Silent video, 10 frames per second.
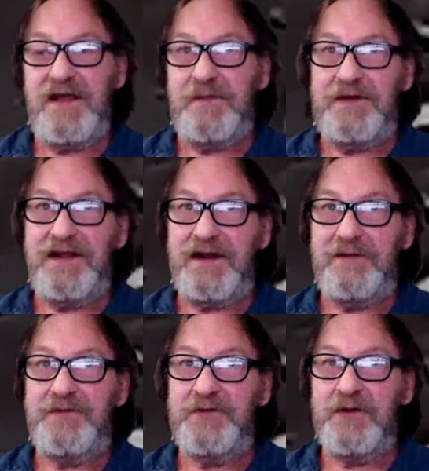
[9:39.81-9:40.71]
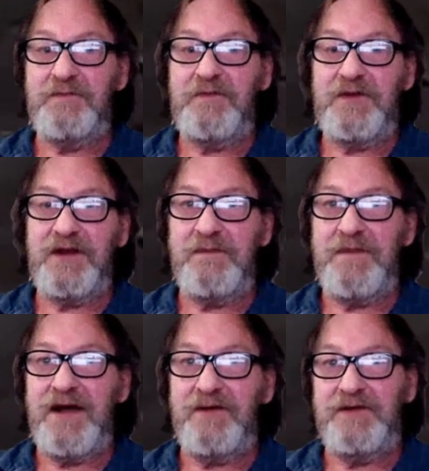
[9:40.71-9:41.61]
But that absorbed
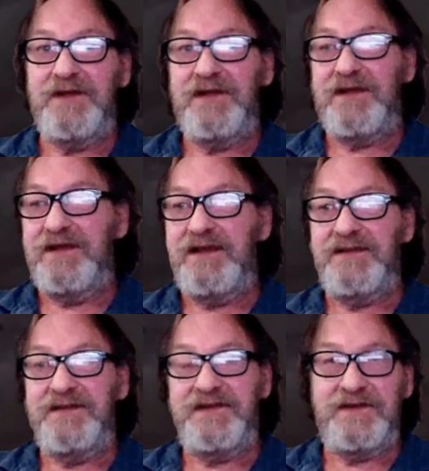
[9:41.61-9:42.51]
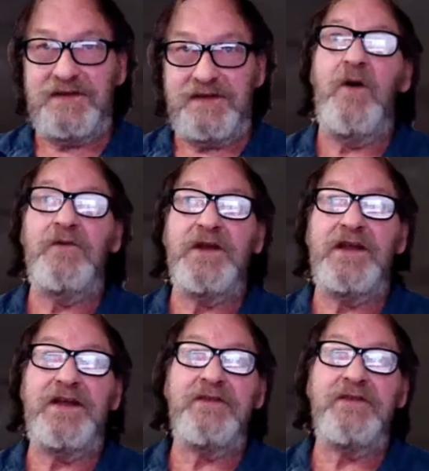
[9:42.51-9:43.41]
amount is over a given